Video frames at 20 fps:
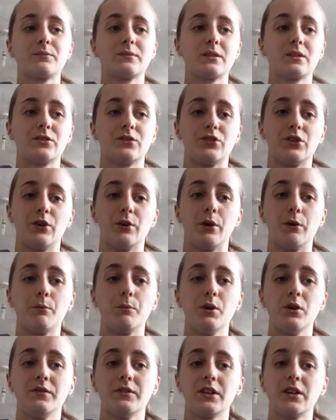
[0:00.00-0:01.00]
So
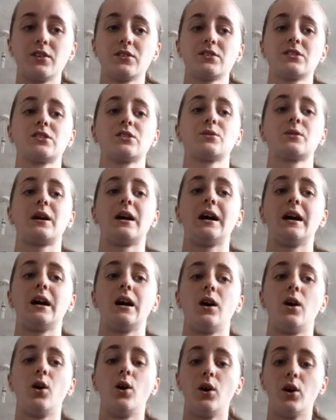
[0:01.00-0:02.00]
moving on to our
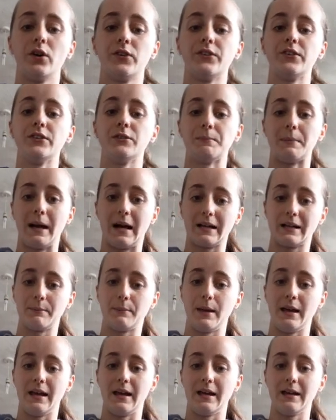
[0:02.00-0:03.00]
horse's back
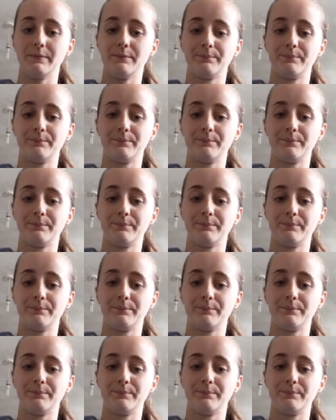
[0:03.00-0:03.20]
pain.